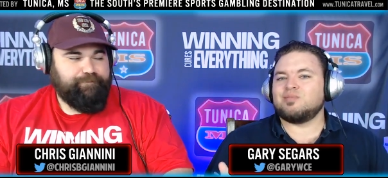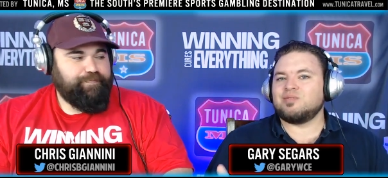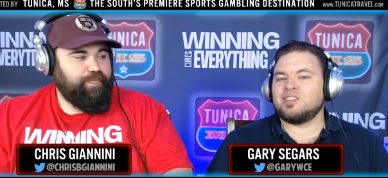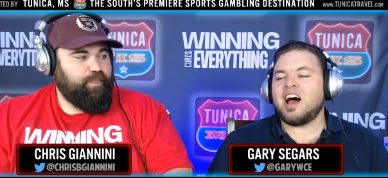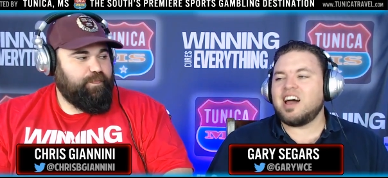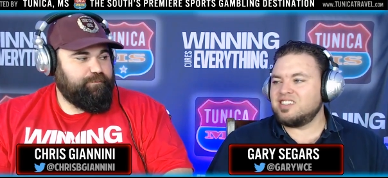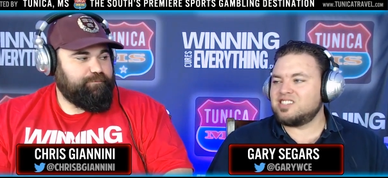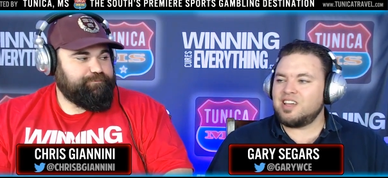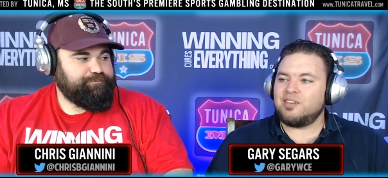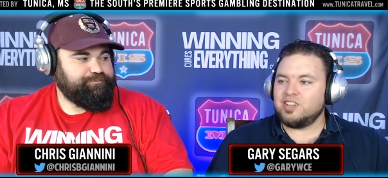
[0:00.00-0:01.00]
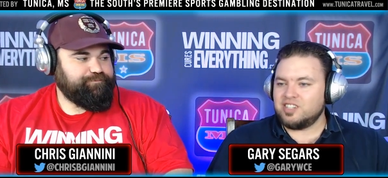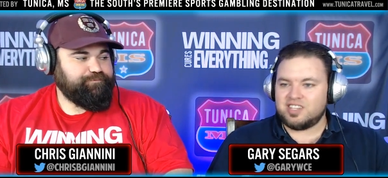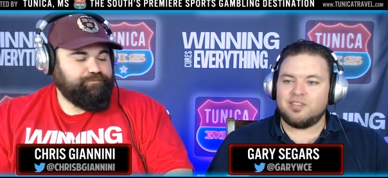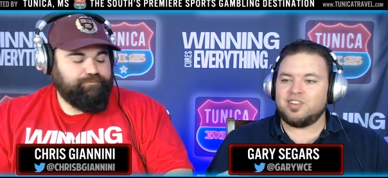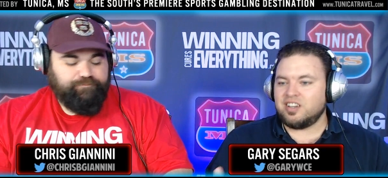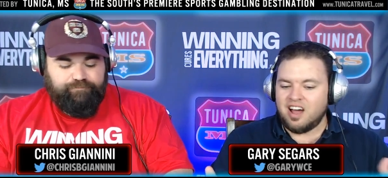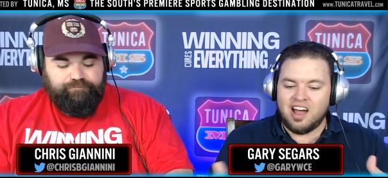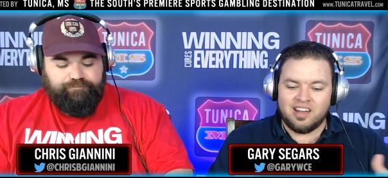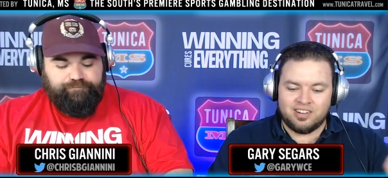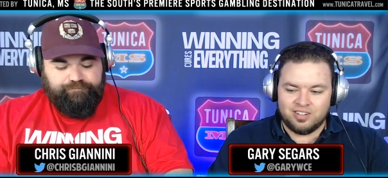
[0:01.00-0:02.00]
Speaker 1: 9-7 to
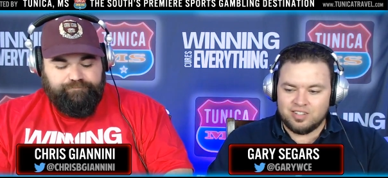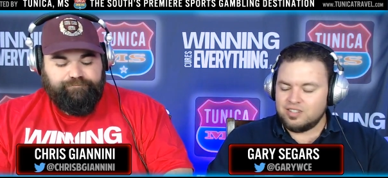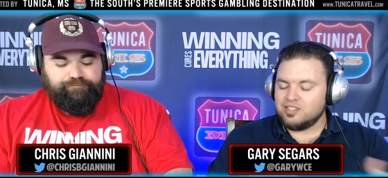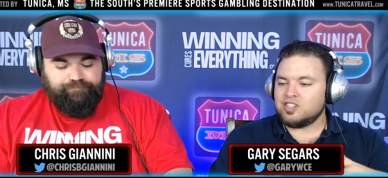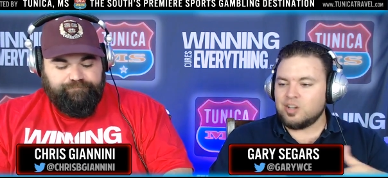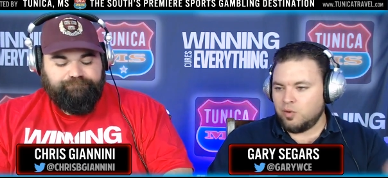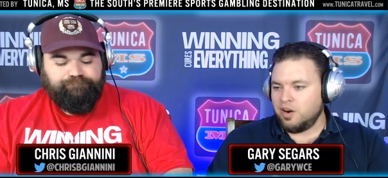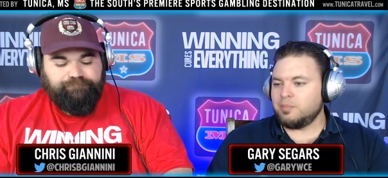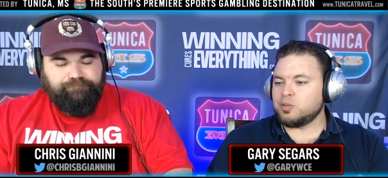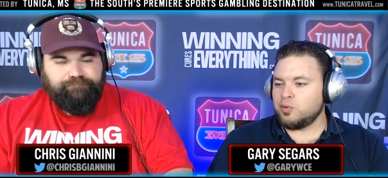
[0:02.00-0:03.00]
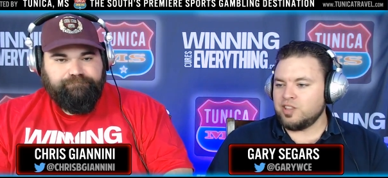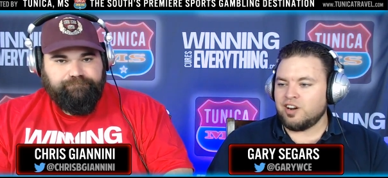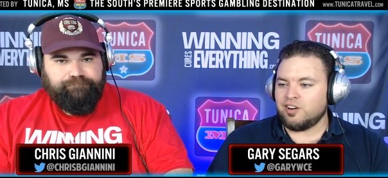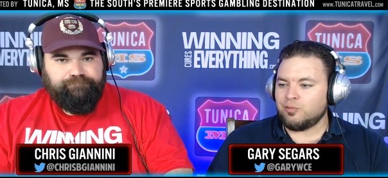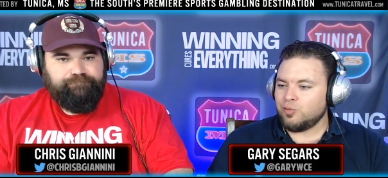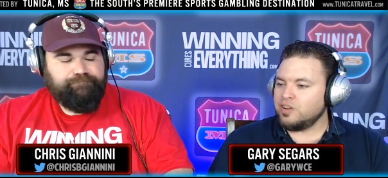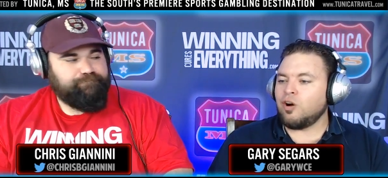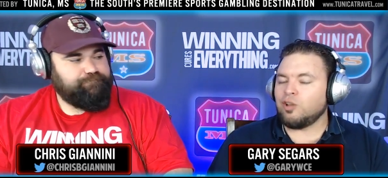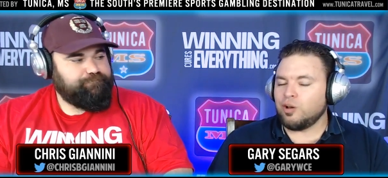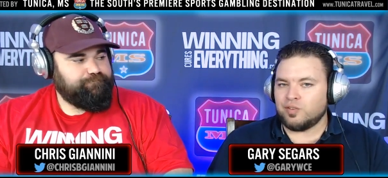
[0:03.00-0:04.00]
7-9, somewhere in between there, written
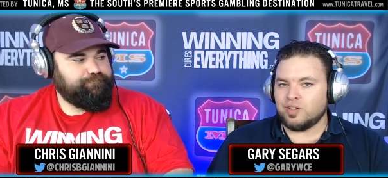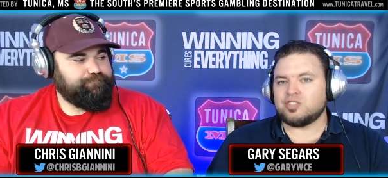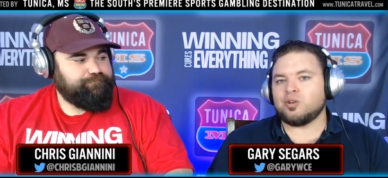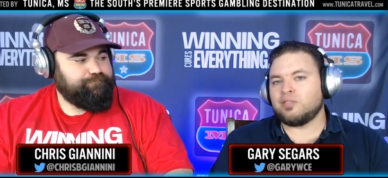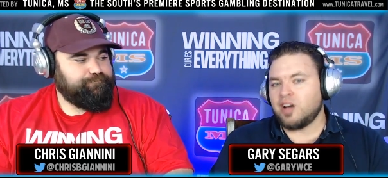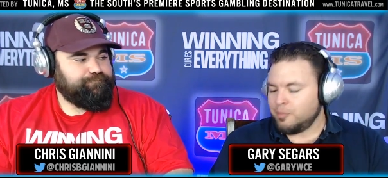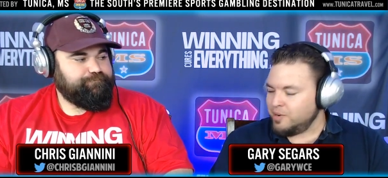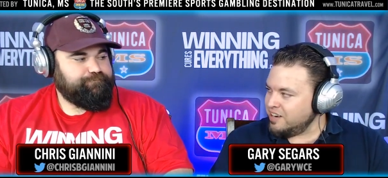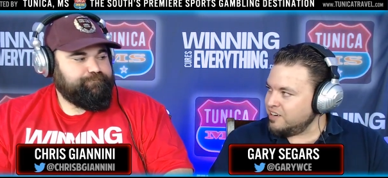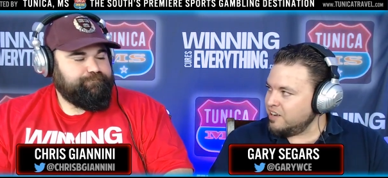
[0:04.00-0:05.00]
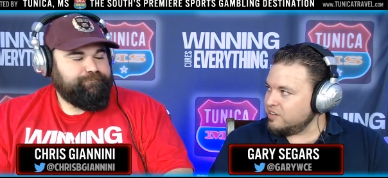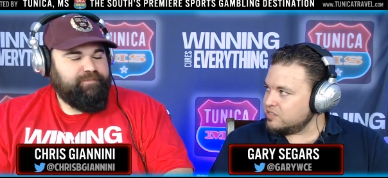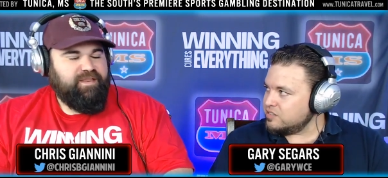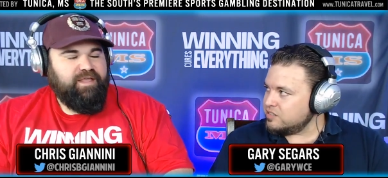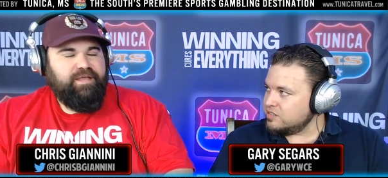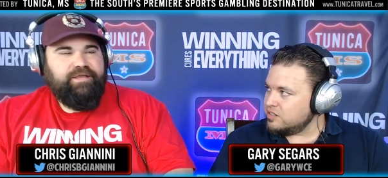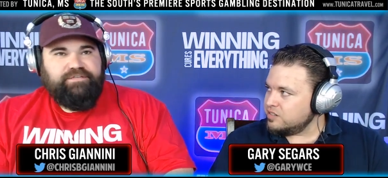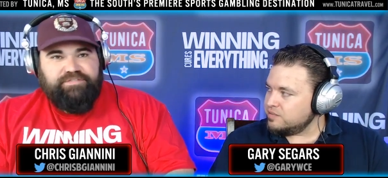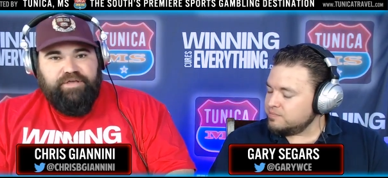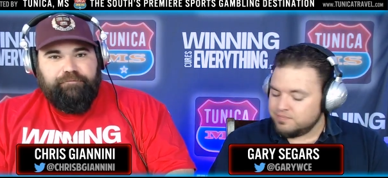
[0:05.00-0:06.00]
all over it. So I've got them at 8-8.
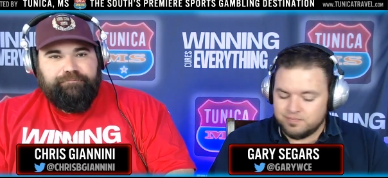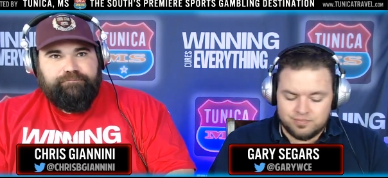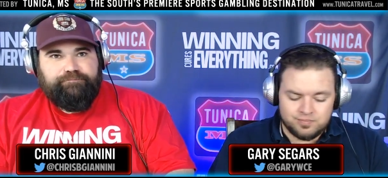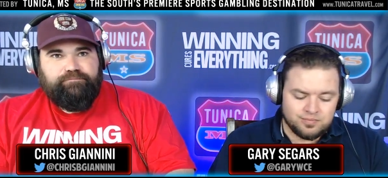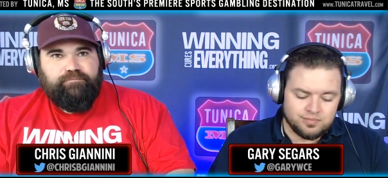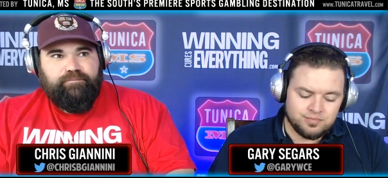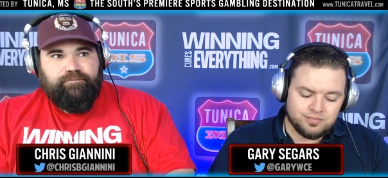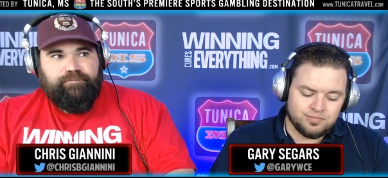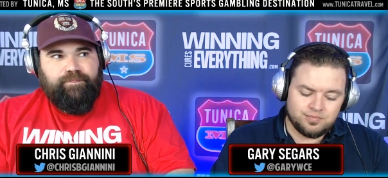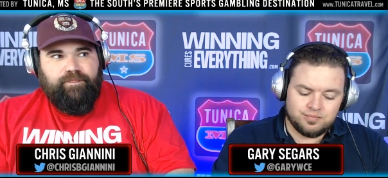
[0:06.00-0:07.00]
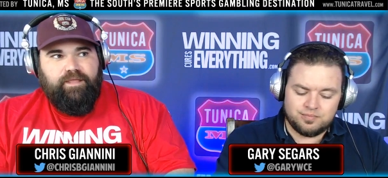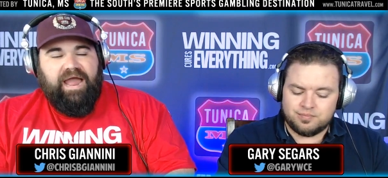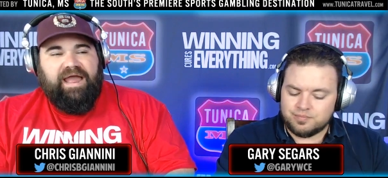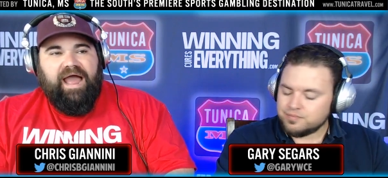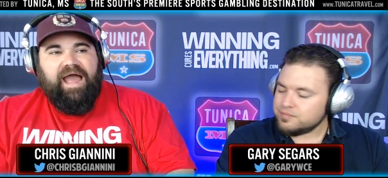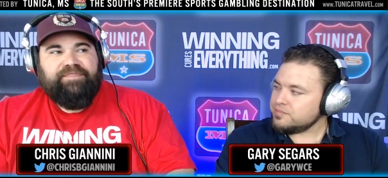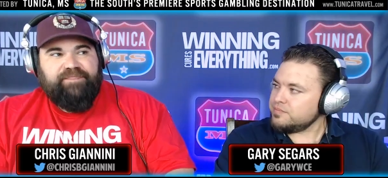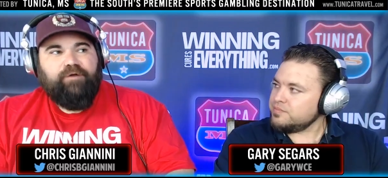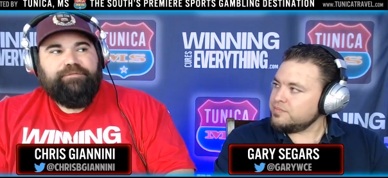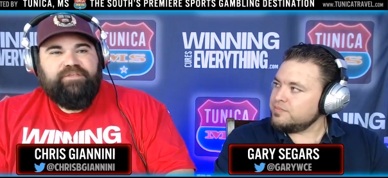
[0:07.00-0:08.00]
Speaker 2: So I
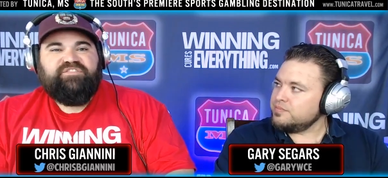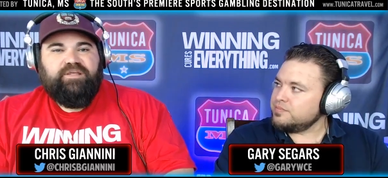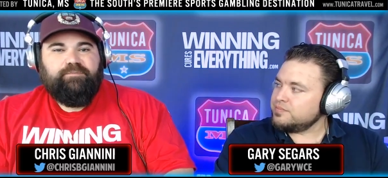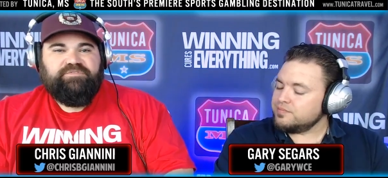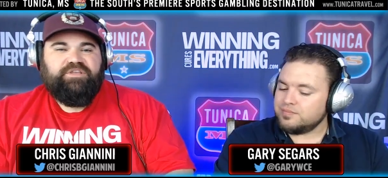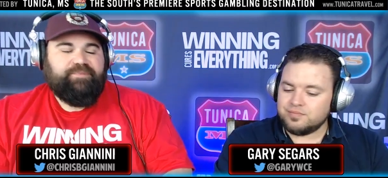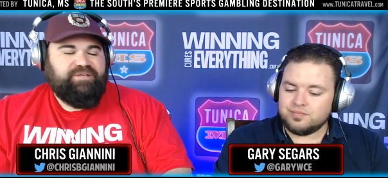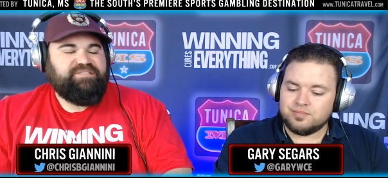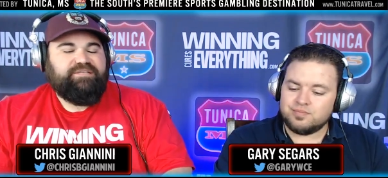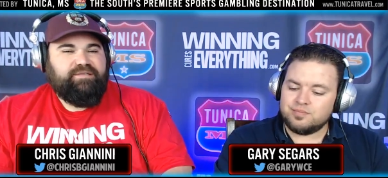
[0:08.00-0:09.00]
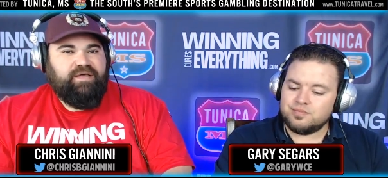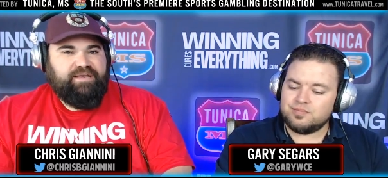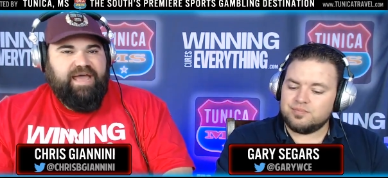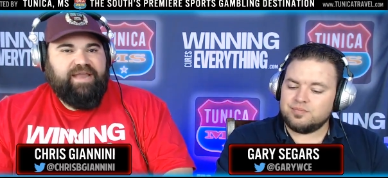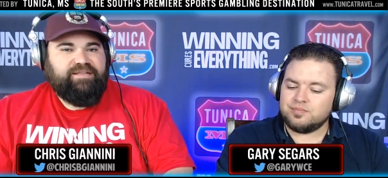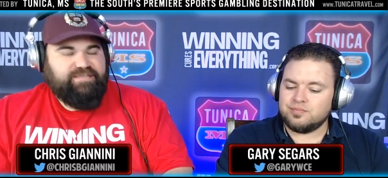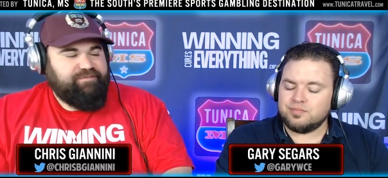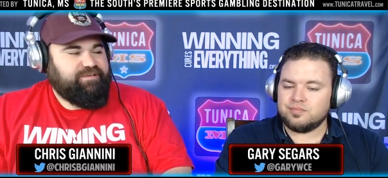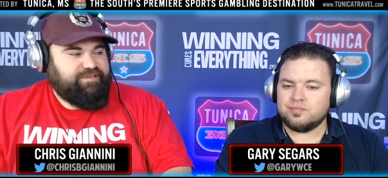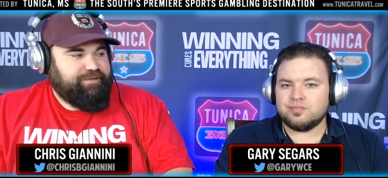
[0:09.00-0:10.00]
thought this team was going to be a
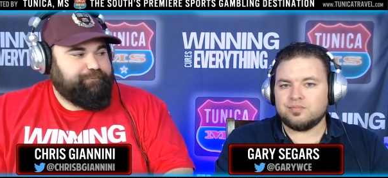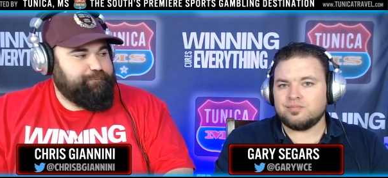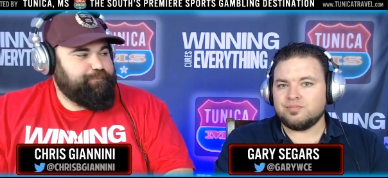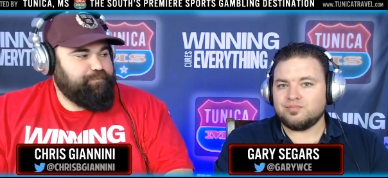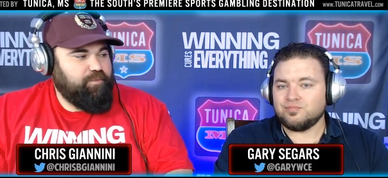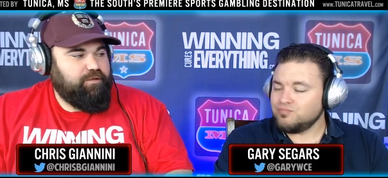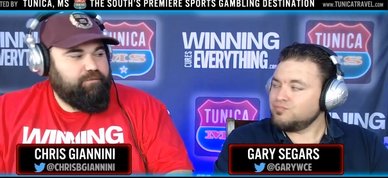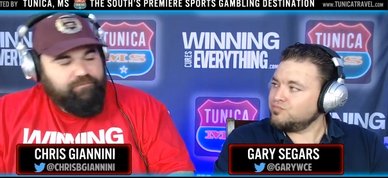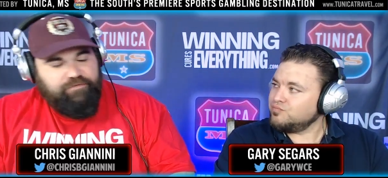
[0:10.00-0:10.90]
9-7 team. So